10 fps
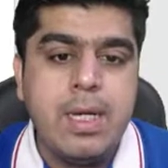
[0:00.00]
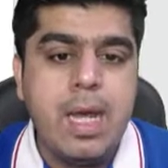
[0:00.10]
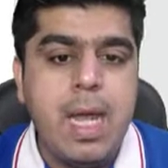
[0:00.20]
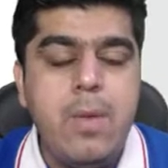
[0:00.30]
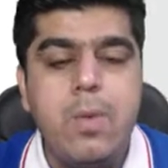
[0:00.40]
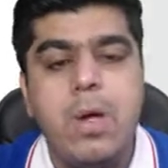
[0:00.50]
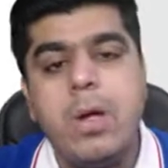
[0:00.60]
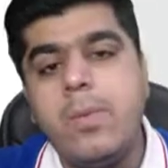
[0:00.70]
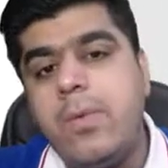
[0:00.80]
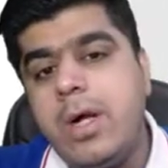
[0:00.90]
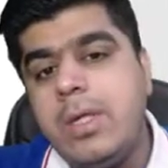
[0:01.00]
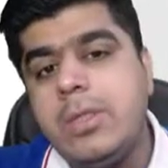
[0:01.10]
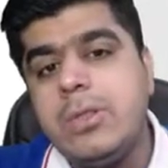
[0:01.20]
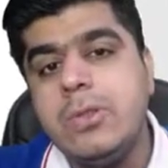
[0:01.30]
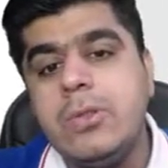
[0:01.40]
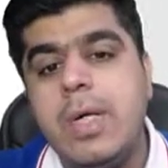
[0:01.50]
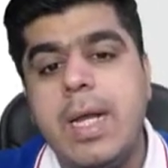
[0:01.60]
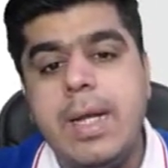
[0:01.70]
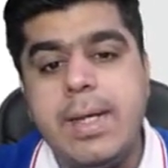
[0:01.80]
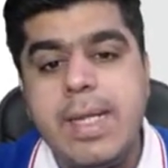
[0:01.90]
I want to
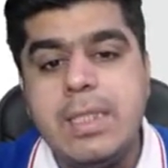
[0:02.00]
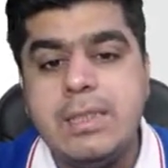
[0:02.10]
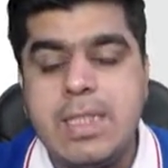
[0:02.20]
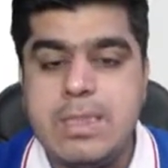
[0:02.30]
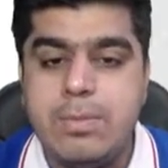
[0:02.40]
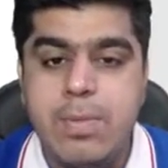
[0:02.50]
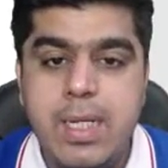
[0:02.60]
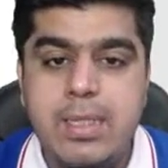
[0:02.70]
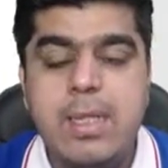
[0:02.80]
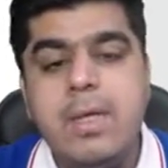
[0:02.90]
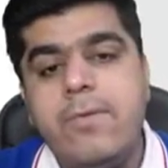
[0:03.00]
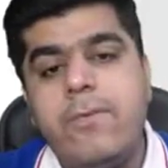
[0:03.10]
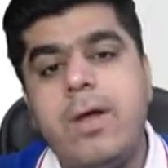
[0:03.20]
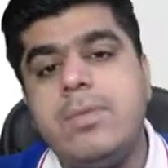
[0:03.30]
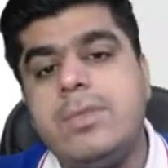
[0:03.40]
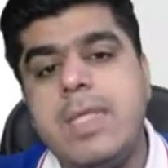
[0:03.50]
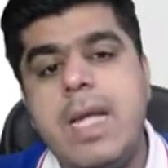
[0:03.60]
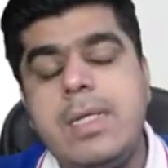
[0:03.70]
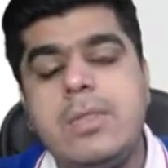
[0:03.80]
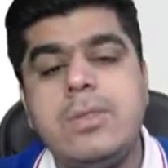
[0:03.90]
arrange this month from
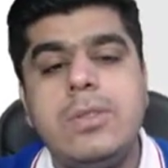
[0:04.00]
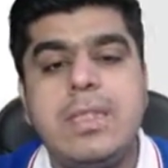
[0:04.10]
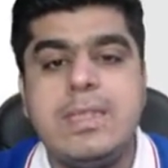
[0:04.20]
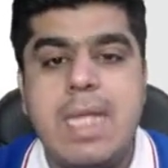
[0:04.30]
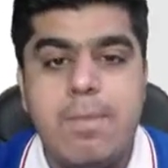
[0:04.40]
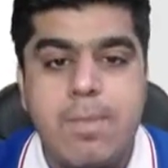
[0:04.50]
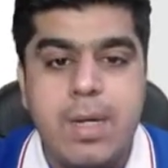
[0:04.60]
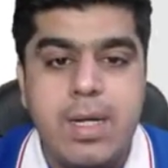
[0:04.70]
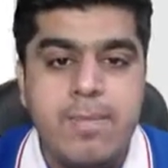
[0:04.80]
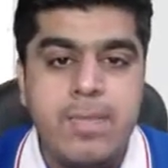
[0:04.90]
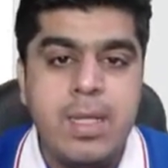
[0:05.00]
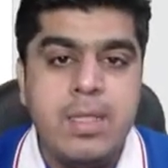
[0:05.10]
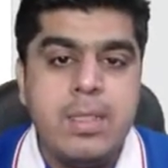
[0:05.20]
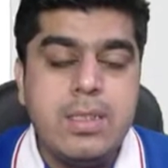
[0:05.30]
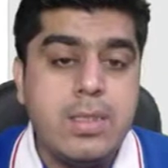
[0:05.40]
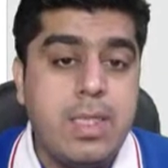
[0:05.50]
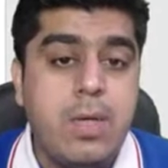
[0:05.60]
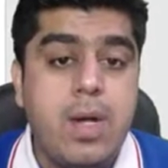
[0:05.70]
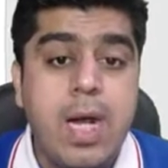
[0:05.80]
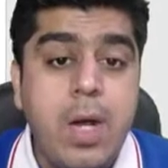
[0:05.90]
Jan to December. So
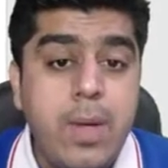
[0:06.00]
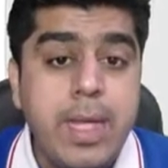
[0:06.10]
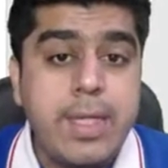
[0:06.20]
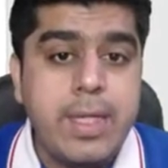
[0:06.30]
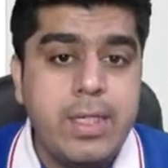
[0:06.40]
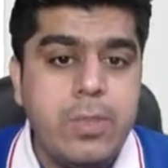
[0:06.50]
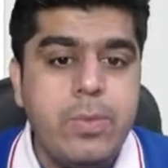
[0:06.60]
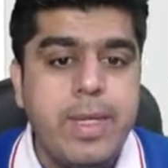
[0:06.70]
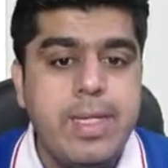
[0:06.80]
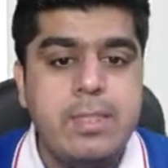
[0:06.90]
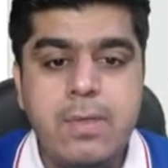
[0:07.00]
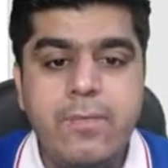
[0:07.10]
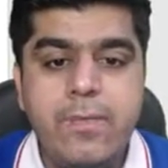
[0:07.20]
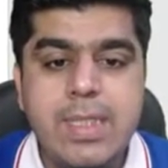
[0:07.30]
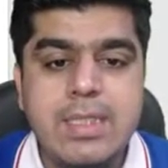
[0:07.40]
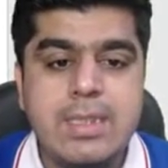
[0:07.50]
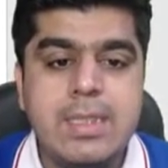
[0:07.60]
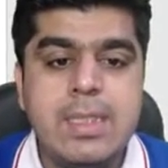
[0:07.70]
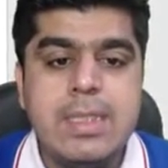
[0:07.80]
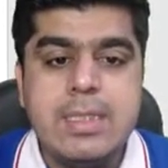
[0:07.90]
now how I can do it? First,
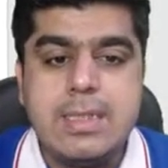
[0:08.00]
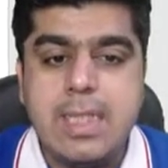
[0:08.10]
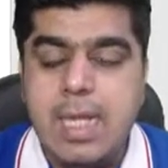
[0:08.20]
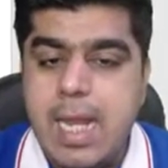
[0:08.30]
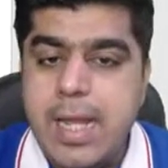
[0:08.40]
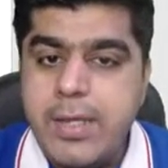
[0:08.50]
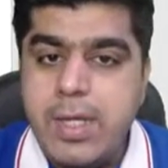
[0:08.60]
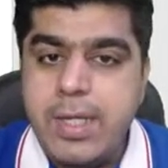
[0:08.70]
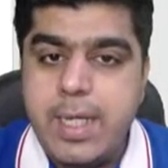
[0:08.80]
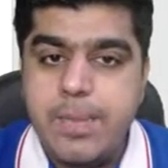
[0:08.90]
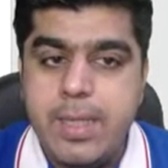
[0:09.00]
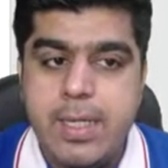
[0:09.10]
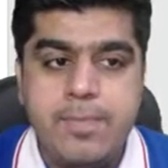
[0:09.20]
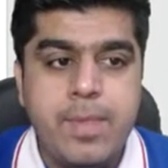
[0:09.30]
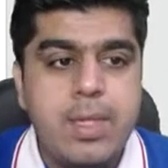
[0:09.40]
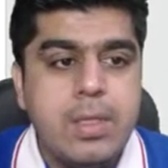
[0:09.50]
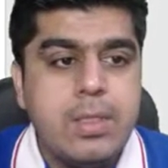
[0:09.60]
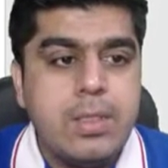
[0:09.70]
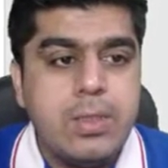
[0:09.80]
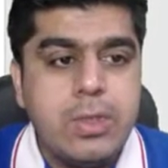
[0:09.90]
select your table,
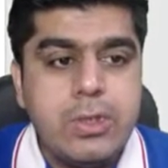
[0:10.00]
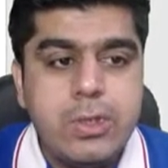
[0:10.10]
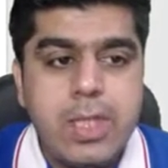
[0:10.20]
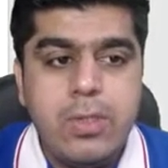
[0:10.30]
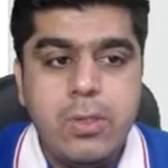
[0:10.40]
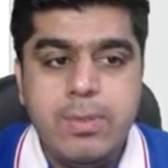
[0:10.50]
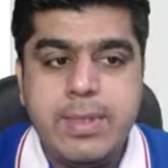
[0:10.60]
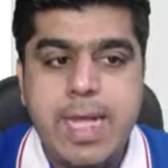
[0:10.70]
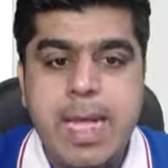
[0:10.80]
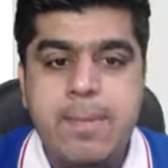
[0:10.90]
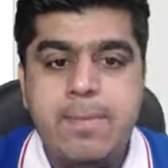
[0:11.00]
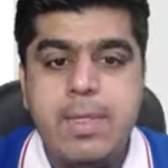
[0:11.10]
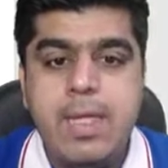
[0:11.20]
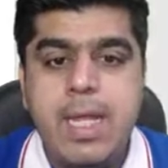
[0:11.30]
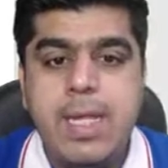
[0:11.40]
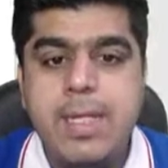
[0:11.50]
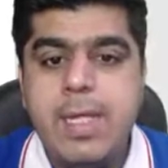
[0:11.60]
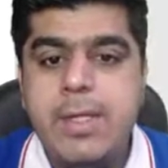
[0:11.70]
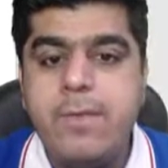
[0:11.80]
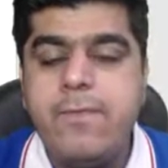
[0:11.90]
go to your home tab and
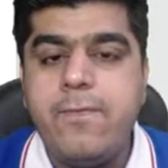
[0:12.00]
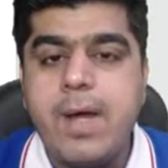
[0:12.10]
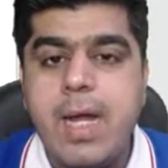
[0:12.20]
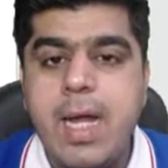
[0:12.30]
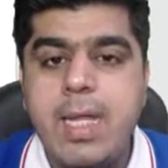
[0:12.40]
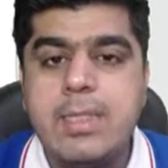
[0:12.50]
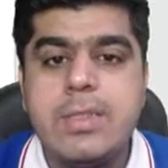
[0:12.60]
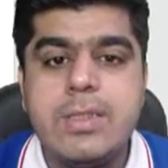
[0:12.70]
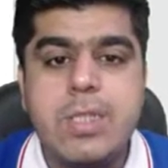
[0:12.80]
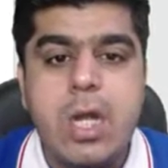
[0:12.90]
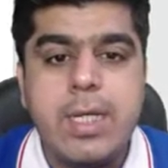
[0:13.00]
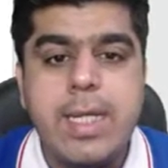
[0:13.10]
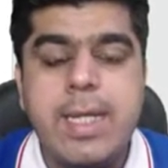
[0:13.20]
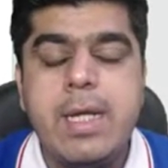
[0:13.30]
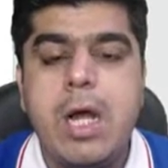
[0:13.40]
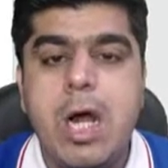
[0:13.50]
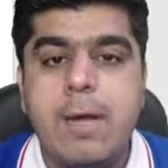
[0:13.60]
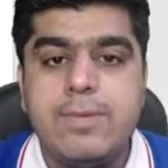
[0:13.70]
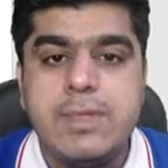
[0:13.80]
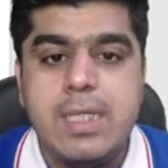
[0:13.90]
here you find sorting
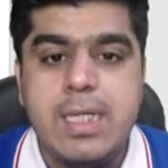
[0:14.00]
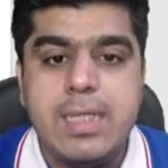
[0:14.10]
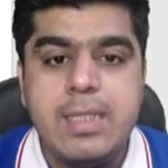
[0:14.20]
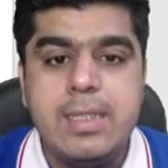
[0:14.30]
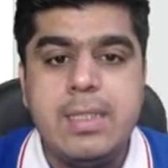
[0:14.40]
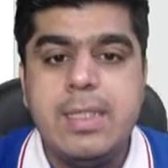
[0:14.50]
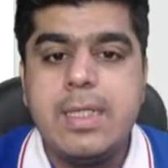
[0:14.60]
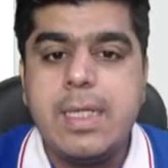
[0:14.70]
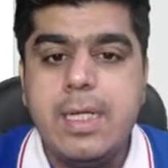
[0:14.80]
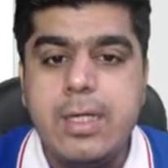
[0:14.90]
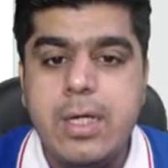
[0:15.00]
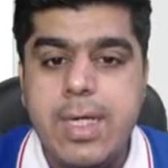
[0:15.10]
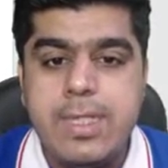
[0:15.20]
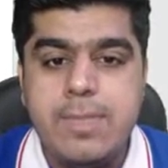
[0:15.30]
option. Click on it.